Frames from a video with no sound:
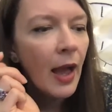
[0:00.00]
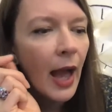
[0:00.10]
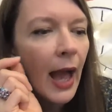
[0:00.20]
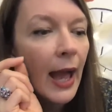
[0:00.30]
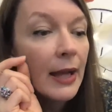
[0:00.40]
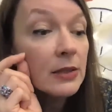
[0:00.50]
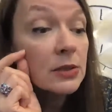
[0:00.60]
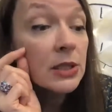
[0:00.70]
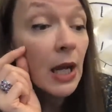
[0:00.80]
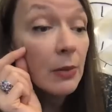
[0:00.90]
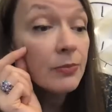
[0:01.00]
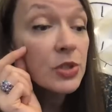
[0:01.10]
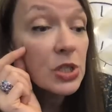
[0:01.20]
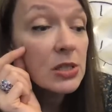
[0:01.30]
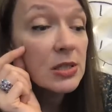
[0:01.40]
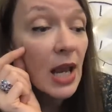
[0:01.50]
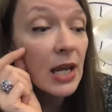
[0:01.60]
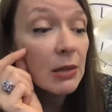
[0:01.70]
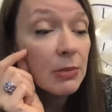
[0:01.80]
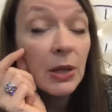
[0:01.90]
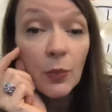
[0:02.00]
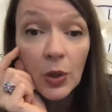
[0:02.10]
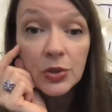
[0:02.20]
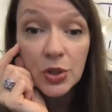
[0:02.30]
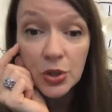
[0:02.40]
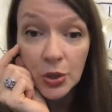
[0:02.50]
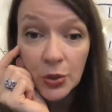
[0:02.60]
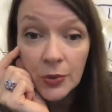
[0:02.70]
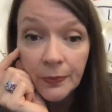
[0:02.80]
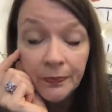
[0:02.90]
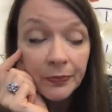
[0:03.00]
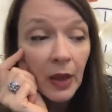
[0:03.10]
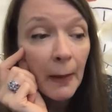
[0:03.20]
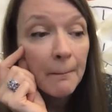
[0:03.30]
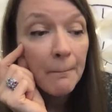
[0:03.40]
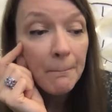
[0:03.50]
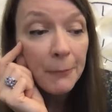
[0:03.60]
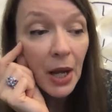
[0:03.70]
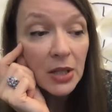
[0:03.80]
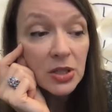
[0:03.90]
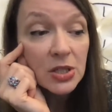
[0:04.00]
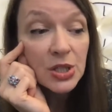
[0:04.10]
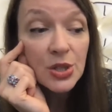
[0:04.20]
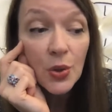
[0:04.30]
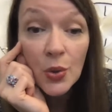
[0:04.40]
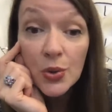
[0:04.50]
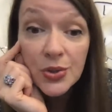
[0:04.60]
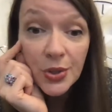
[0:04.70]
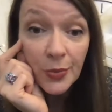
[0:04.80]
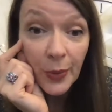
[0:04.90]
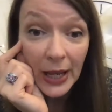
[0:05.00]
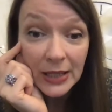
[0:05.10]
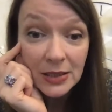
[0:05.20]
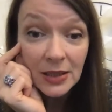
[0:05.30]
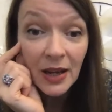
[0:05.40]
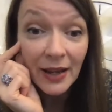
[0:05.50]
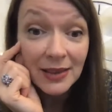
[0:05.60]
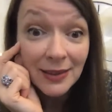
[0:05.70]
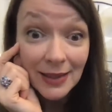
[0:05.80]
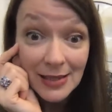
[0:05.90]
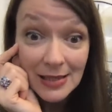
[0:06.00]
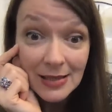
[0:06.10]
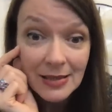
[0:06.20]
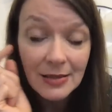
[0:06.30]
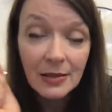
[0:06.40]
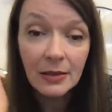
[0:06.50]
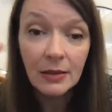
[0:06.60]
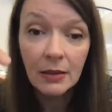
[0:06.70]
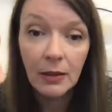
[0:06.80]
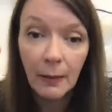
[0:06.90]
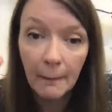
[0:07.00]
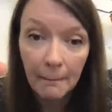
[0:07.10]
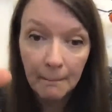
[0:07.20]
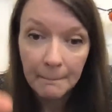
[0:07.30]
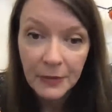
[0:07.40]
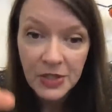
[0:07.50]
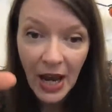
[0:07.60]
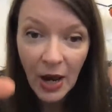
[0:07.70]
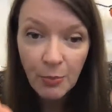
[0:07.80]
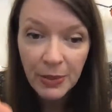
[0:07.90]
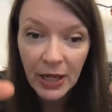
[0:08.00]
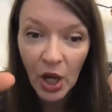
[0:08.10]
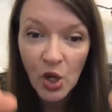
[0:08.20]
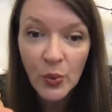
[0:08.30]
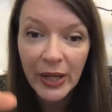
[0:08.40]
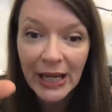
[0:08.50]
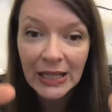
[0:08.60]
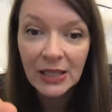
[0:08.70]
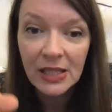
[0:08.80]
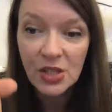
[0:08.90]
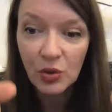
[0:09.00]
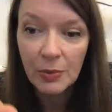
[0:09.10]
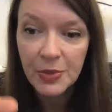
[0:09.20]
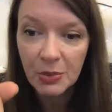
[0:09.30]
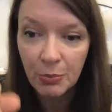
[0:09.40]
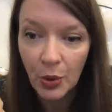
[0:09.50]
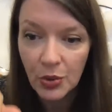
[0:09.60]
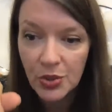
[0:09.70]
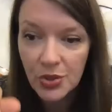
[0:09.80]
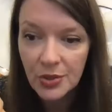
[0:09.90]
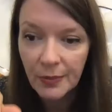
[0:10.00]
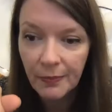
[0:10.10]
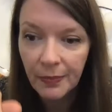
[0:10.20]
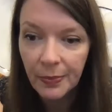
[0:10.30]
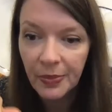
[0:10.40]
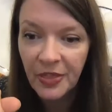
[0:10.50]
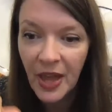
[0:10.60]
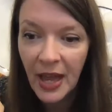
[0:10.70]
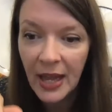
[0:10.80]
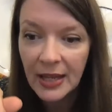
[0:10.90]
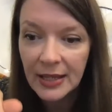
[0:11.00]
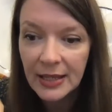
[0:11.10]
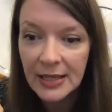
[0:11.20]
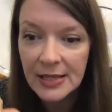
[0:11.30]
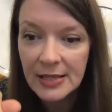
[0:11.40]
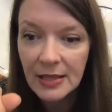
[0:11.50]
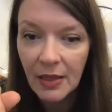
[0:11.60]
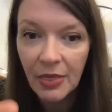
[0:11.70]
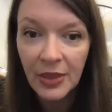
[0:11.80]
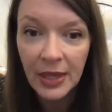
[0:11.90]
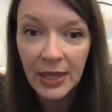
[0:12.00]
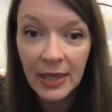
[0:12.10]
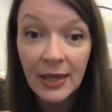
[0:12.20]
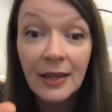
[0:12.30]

and yeah, she's telling me what to do, but she also went like this. Down below in the description box, there is the